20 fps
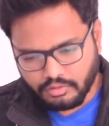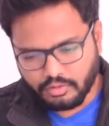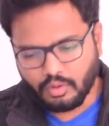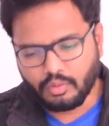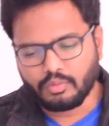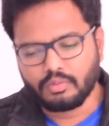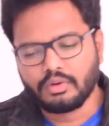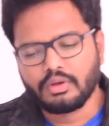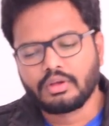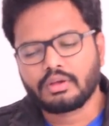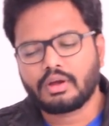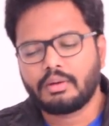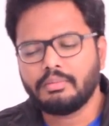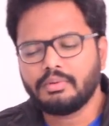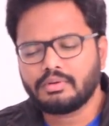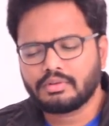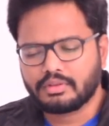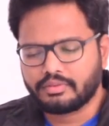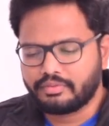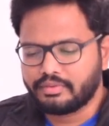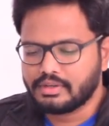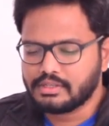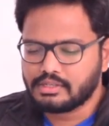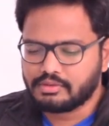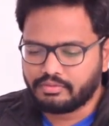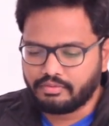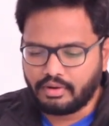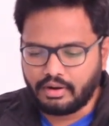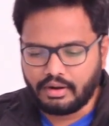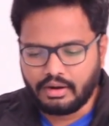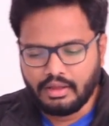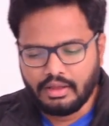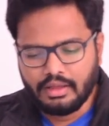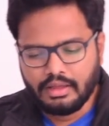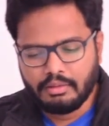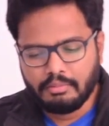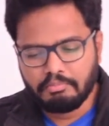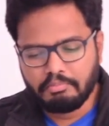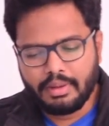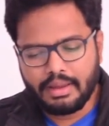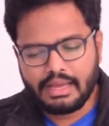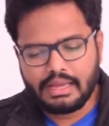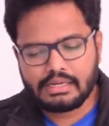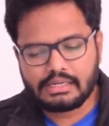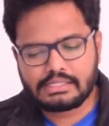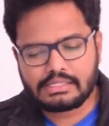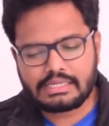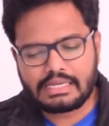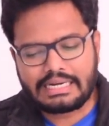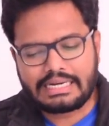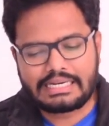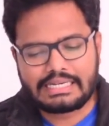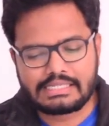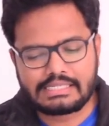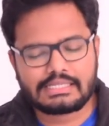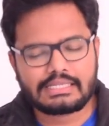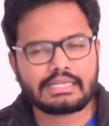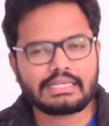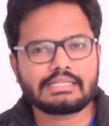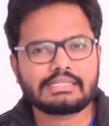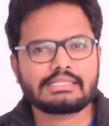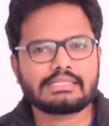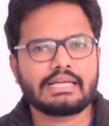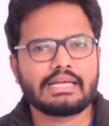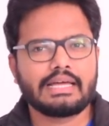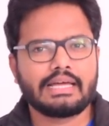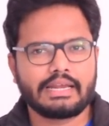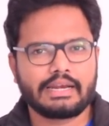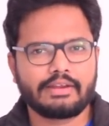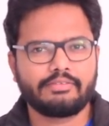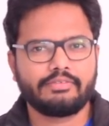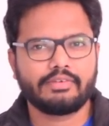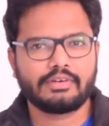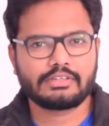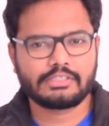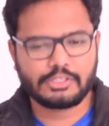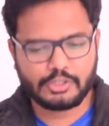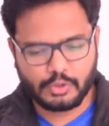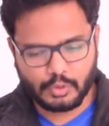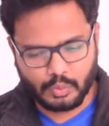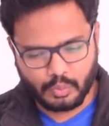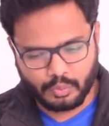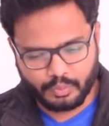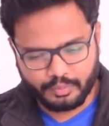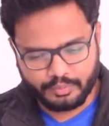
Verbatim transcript: So coming to the first one, Baelz disease refers to